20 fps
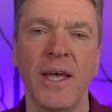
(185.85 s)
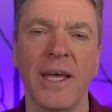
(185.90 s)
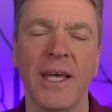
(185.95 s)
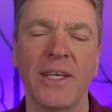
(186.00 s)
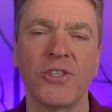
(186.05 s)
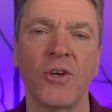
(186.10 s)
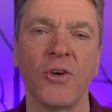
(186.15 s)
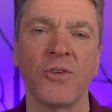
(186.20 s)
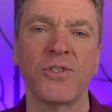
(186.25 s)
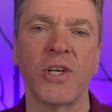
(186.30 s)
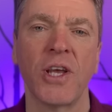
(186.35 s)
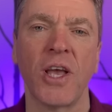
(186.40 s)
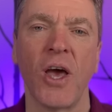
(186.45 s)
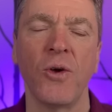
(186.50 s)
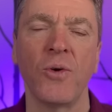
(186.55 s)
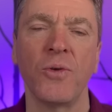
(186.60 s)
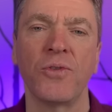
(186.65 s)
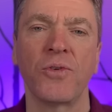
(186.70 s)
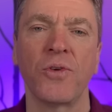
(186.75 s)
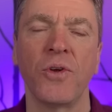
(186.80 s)
It's got to
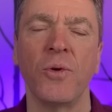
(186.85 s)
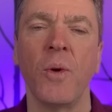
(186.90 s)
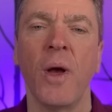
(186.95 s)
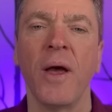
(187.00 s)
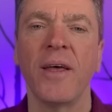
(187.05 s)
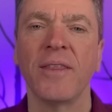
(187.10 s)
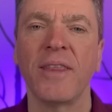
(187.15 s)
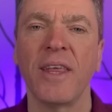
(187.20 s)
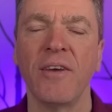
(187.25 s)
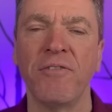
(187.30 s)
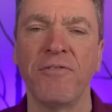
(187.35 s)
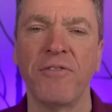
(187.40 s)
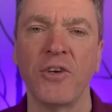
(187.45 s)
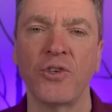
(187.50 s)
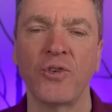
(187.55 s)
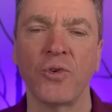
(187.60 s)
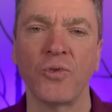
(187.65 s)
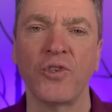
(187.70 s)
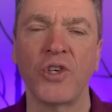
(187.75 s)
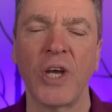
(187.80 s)
go through the
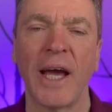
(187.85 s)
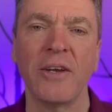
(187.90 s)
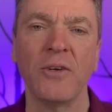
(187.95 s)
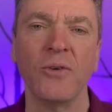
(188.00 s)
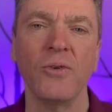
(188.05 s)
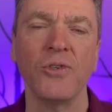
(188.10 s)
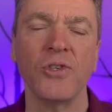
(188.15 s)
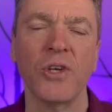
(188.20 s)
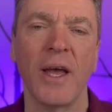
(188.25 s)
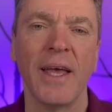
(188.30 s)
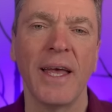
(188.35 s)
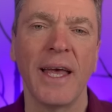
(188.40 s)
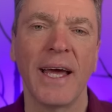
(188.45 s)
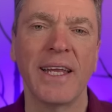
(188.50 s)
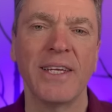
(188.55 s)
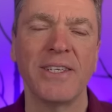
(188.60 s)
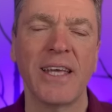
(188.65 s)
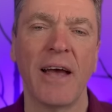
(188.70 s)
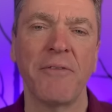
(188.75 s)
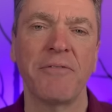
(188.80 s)
official channels, and
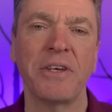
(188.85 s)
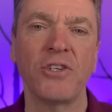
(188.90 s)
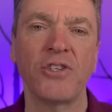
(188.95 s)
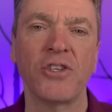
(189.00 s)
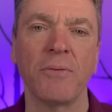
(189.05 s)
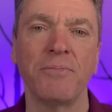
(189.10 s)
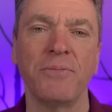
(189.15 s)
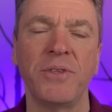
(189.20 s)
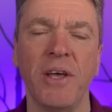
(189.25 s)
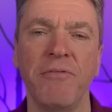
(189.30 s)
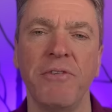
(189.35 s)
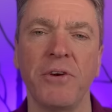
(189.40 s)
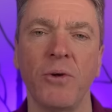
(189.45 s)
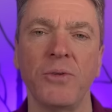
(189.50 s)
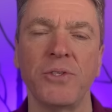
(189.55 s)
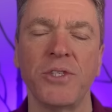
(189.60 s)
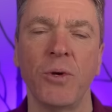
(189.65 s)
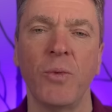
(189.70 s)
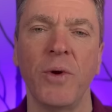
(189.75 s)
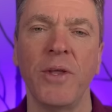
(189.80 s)
he's having some
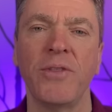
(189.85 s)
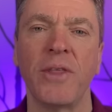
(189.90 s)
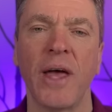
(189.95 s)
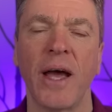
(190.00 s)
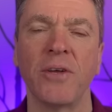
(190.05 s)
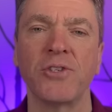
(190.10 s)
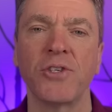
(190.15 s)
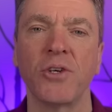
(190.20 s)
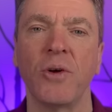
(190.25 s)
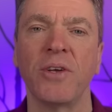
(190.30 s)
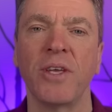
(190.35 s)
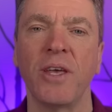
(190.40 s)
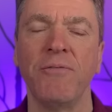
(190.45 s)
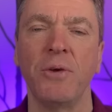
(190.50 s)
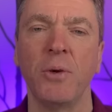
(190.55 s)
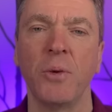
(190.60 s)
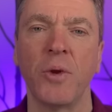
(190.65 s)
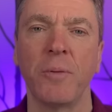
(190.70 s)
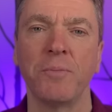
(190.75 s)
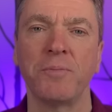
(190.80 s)
difficulty with that. So I'll give
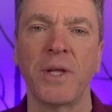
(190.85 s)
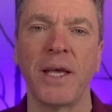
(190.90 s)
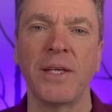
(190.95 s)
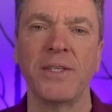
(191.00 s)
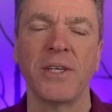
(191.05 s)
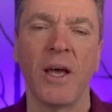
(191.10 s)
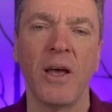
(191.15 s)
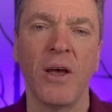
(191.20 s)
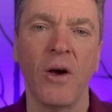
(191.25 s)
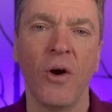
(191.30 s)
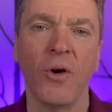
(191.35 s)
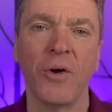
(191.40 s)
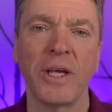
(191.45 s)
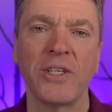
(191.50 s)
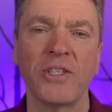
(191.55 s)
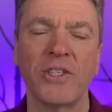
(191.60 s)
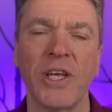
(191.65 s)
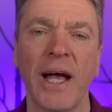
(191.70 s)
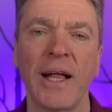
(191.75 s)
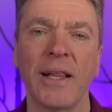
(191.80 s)
you an update on
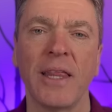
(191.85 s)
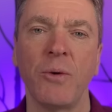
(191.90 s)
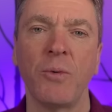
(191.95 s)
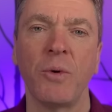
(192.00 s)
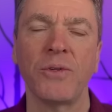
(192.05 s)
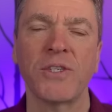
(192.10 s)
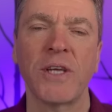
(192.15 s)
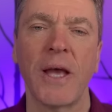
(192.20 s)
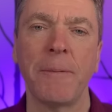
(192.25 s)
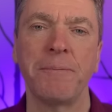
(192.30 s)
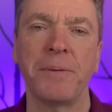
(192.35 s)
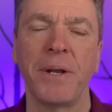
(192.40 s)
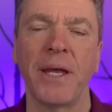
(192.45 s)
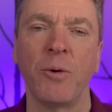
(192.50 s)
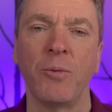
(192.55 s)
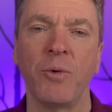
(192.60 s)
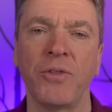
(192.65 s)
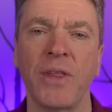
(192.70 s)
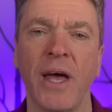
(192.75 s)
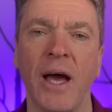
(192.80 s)
exactly what's
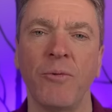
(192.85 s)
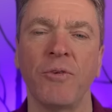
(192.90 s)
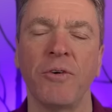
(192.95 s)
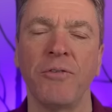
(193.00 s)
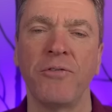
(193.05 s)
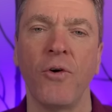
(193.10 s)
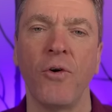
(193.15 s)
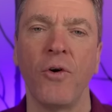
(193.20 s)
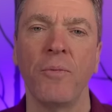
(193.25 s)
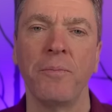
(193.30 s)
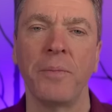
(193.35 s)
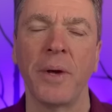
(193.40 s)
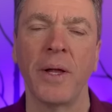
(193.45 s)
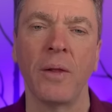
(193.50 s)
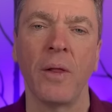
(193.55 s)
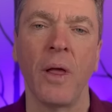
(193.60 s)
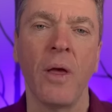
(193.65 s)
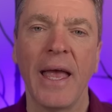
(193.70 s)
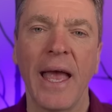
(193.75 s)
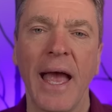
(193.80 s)
happening with that reform
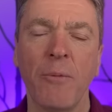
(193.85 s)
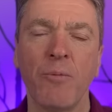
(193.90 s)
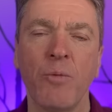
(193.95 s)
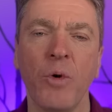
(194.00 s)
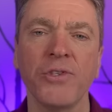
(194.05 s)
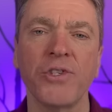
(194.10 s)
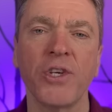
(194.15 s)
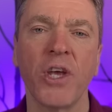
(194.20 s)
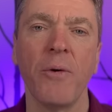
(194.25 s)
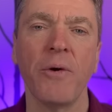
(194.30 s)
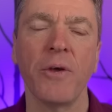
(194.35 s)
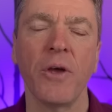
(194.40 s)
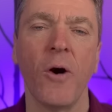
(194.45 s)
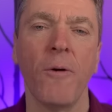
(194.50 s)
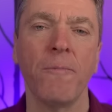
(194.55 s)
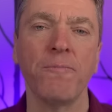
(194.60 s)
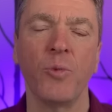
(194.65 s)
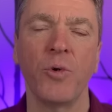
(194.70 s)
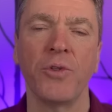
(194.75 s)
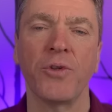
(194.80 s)
bill and what's going
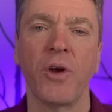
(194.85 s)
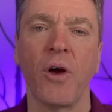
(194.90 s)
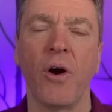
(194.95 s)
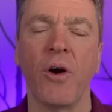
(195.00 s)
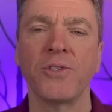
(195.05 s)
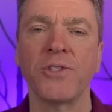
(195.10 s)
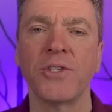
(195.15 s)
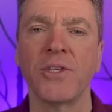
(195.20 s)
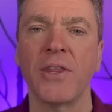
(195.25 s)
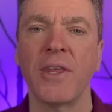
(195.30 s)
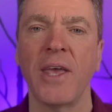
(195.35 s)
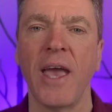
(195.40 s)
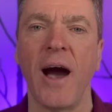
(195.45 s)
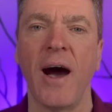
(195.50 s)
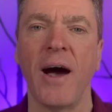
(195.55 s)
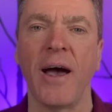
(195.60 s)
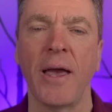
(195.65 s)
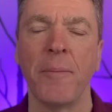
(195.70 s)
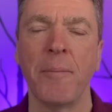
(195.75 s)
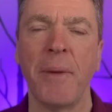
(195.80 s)
on with regards to the
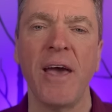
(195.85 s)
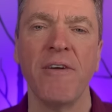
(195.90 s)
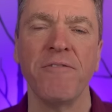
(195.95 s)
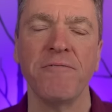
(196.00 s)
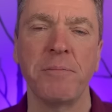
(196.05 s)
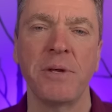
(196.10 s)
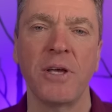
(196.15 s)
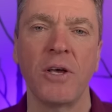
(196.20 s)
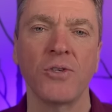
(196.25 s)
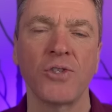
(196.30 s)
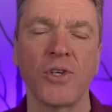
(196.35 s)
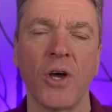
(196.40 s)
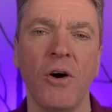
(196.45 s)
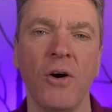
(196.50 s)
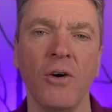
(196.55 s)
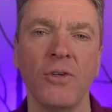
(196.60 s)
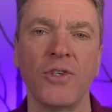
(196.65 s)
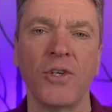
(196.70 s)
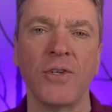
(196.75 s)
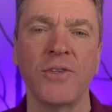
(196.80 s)
IMF, because
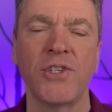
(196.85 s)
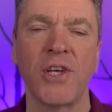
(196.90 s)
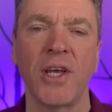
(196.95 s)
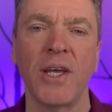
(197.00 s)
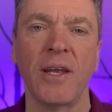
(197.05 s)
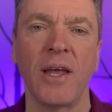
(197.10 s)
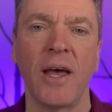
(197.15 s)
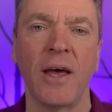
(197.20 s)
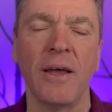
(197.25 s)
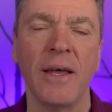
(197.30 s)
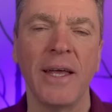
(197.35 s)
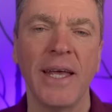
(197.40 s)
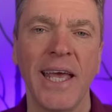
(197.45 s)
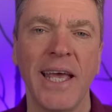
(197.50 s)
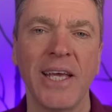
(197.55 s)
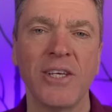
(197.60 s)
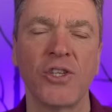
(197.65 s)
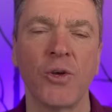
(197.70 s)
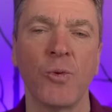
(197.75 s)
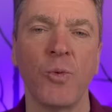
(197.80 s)
Argentina
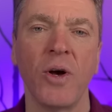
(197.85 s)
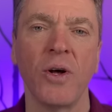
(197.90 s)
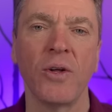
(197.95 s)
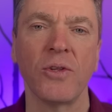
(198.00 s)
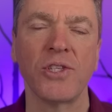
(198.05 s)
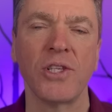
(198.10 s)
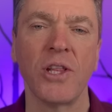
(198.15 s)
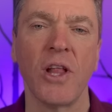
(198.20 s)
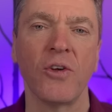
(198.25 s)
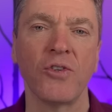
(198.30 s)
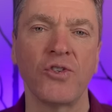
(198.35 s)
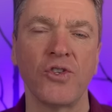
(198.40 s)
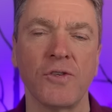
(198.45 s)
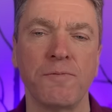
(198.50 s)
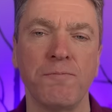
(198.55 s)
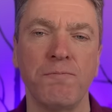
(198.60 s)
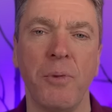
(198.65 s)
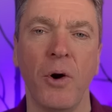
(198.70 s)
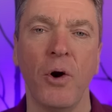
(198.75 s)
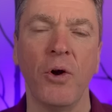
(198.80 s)
is the world's
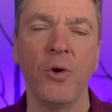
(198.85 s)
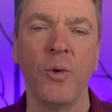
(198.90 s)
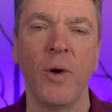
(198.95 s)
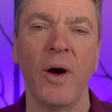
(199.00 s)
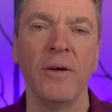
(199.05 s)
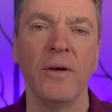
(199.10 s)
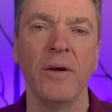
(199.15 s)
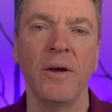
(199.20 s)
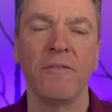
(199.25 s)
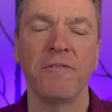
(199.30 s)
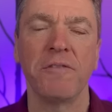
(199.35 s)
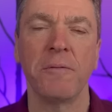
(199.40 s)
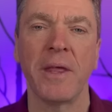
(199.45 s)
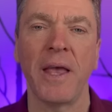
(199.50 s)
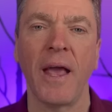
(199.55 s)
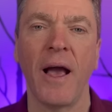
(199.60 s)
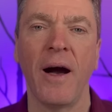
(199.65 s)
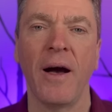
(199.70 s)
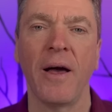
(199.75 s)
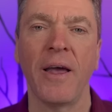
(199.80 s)
largest borrower from
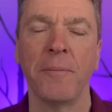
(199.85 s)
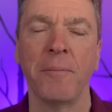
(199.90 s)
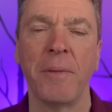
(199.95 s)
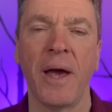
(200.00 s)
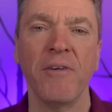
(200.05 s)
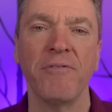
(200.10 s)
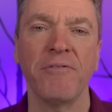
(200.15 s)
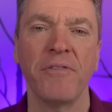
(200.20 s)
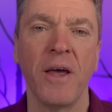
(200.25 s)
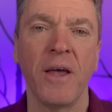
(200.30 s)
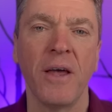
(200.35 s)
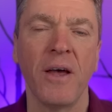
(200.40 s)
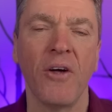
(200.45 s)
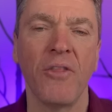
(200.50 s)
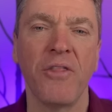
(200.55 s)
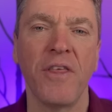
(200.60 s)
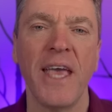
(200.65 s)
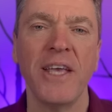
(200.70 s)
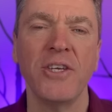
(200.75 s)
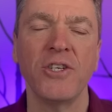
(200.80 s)
the IMF. Are
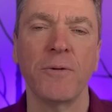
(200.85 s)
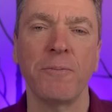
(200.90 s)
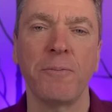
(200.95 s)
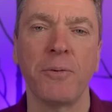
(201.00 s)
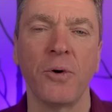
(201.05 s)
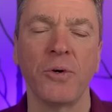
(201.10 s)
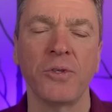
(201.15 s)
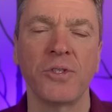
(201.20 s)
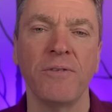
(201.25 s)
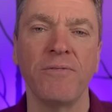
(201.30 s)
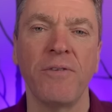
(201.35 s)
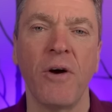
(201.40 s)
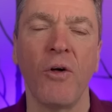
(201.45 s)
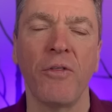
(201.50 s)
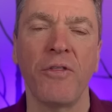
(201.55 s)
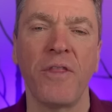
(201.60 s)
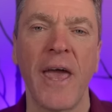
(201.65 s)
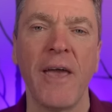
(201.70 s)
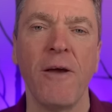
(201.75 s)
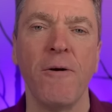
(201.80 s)
they supportive? Are
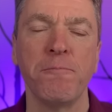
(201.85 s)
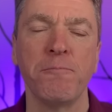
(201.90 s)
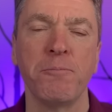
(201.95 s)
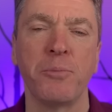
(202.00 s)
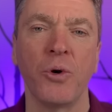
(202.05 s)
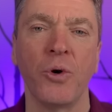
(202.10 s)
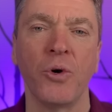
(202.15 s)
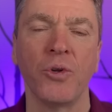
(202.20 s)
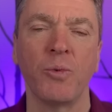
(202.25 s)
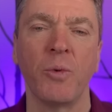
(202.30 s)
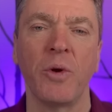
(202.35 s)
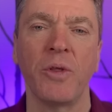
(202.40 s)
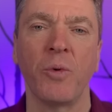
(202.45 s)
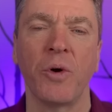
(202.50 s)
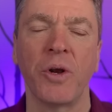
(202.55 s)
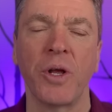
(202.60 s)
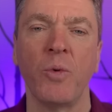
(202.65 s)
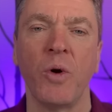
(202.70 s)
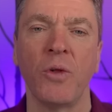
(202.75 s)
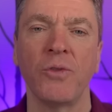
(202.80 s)
they on board with
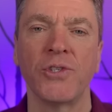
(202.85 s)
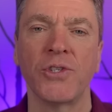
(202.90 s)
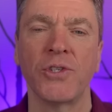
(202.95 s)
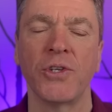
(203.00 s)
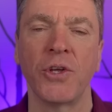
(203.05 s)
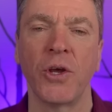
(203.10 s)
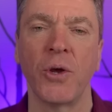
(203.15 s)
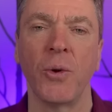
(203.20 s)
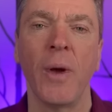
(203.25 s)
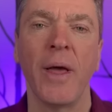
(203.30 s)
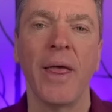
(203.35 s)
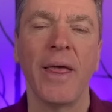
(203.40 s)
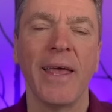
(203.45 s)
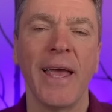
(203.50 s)
what he wants to do?